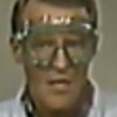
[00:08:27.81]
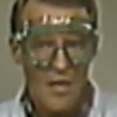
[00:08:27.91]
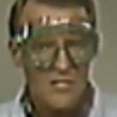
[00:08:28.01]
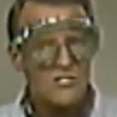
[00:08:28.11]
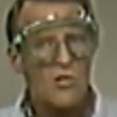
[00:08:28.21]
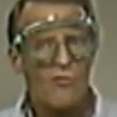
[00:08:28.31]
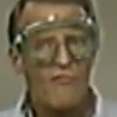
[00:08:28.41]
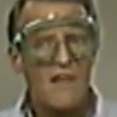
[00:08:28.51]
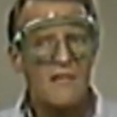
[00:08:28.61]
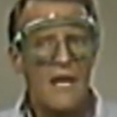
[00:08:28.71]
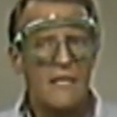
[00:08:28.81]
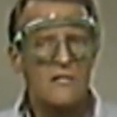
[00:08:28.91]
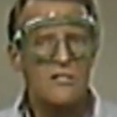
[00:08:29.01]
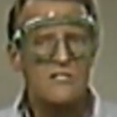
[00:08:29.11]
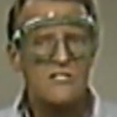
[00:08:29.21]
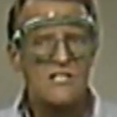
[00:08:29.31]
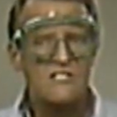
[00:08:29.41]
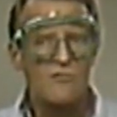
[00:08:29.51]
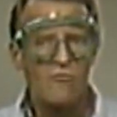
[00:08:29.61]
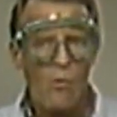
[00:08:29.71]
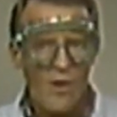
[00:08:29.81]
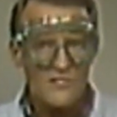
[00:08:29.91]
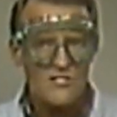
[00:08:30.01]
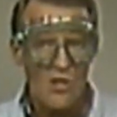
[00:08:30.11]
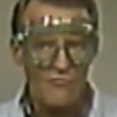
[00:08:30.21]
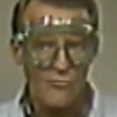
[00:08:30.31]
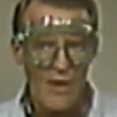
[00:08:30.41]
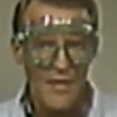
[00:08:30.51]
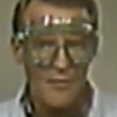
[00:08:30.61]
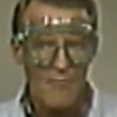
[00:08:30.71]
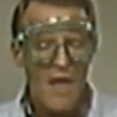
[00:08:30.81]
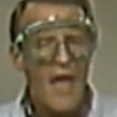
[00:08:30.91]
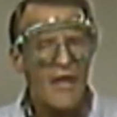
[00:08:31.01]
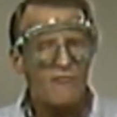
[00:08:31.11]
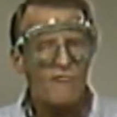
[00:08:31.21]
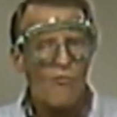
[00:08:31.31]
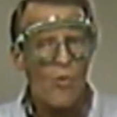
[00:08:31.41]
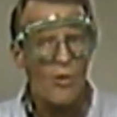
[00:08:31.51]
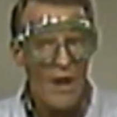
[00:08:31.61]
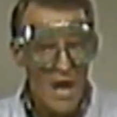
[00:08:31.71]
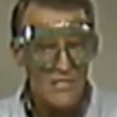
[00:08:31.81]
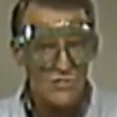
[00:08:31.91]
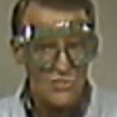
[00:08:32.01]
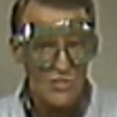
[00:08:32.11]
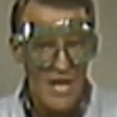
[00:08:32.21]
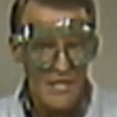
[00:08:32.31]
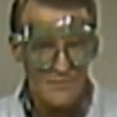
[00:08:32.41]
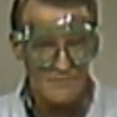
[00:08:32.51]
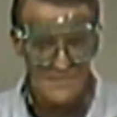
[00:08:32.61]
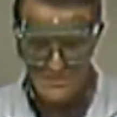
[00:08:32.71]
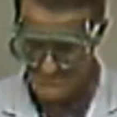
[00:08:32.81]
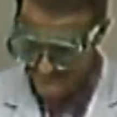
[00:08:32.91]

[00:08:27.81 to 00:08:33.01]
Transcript: A sulfate ion consists of 1 sulfur atom and 4 oxygen atoms.